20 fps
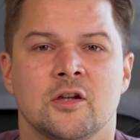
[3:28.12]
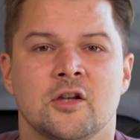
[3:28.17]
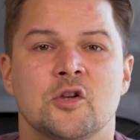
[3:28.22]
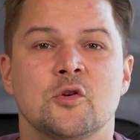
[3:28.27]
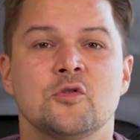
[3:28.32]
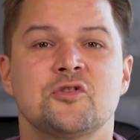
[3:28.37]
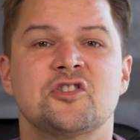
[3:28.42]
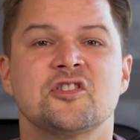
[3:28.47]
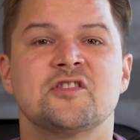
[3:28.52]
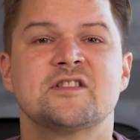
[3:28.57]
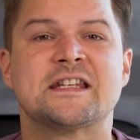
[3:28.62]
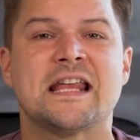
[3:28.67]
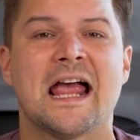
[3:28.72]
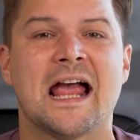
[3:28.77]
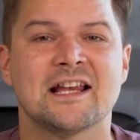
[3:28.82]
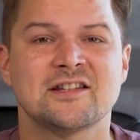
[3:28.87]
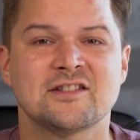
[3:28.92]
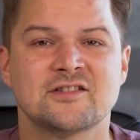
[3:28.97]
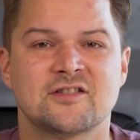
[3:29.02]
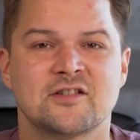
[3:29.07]
You should
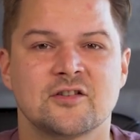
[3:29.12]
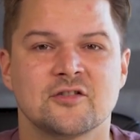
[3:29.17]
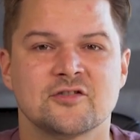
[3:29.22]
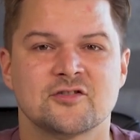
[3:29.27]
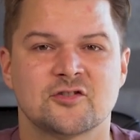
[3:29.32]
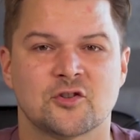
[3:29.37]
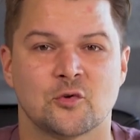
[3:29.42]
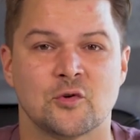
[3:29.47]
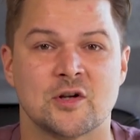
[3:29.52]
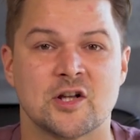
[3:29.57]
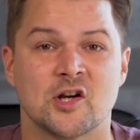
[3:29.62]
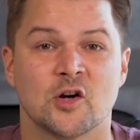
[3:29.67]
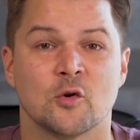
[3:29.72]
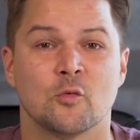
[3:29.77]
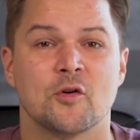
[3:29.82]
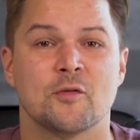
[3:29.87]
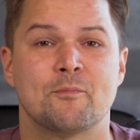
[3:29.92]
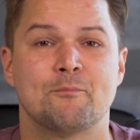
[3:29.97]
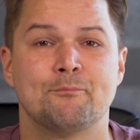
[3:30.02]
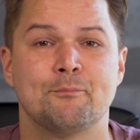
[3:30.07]
test your screener
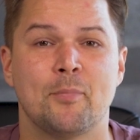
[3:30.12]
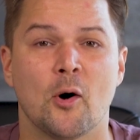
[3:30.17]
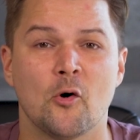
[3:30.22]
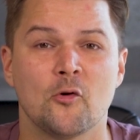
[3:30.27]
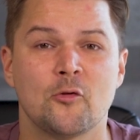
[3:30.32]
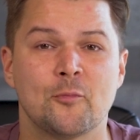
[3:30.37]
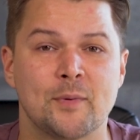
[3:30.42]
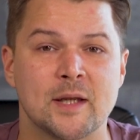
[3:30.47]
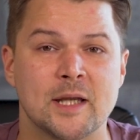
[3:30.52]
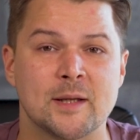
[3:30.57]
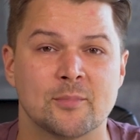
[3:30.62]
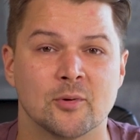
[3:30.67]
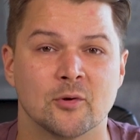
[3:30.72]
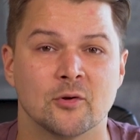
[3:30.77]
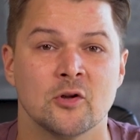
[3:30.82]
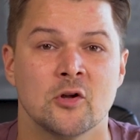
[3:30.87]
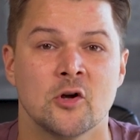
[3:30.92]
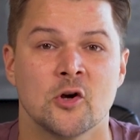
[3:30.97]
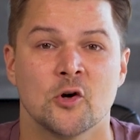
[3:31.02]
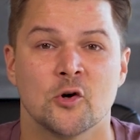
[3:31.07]
with both people
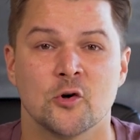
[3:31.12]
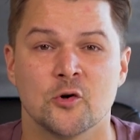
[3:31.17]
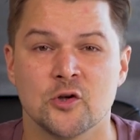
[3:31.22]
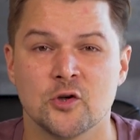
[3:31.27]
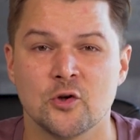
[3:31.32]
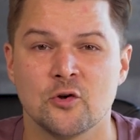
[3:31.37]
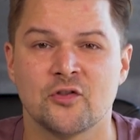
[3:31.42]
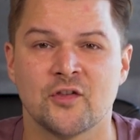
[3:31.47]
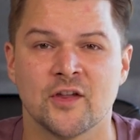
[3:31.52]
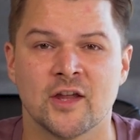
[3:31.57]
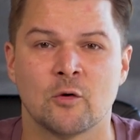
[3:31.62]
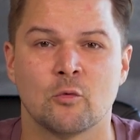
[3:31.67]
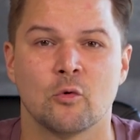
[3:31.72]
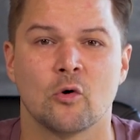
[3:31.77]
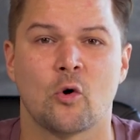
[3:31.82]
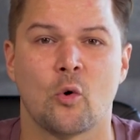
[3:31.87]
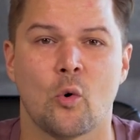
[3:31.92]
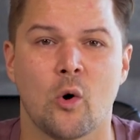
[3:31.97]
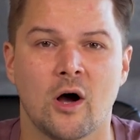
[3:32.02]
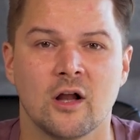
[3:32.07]
who you think will
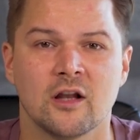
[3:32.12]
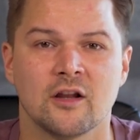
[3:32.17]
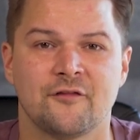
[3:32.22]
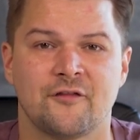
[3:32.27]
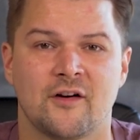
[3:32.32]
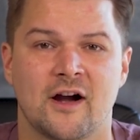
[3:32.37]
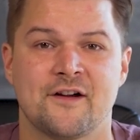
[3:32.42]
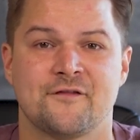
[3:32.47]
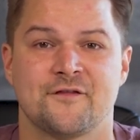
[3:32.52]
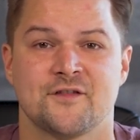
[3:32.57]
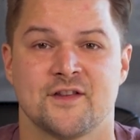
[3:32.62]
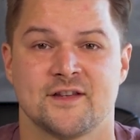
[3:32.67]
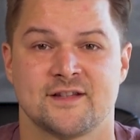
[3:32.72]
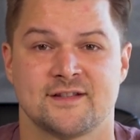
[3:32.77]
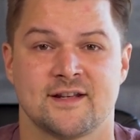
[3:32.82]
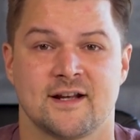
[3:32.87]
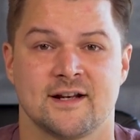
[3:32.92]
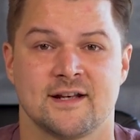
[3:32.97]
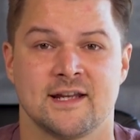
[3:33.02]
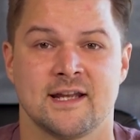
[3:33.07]
qualify for the
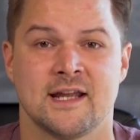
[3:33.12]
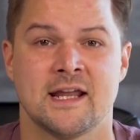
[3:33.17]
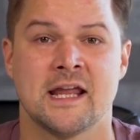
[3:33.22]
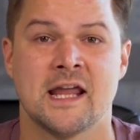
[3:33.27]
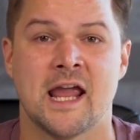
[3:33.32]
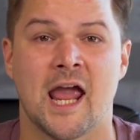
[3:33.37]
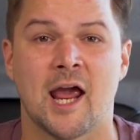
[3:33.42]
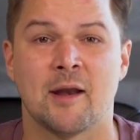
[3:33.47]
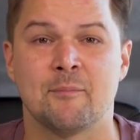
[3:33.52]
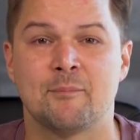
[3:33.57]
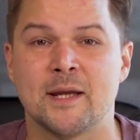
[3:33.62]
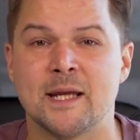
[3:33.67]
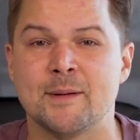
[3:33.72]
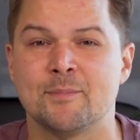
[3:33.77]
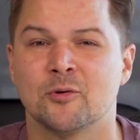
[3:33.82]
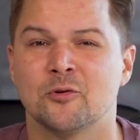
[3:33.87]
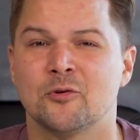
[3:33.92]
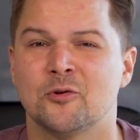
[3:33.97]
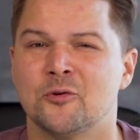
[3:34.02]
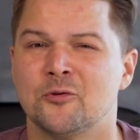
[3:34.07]
study and
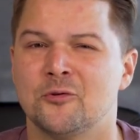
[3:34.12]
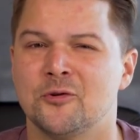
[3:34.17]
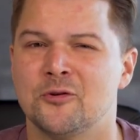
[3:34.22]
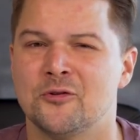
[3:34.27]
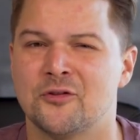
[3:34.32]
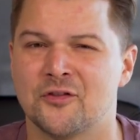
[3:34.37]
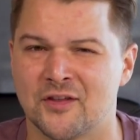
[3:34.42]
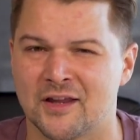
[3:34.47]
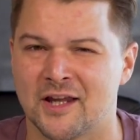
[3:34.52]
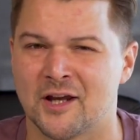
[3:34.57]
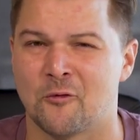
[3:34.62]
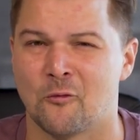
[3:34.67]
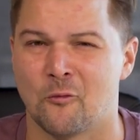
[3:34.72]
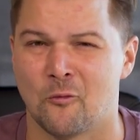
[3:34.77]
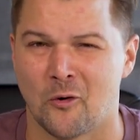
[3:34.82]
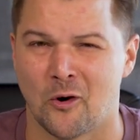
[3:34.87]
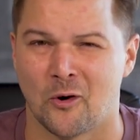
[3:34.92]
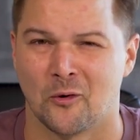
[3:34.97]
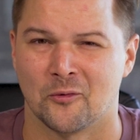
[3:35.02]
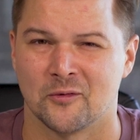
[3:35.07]
people who you think
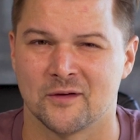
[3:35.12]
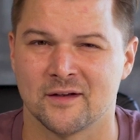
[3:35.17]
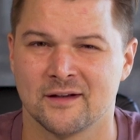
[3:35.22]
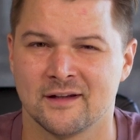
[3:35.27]
won't.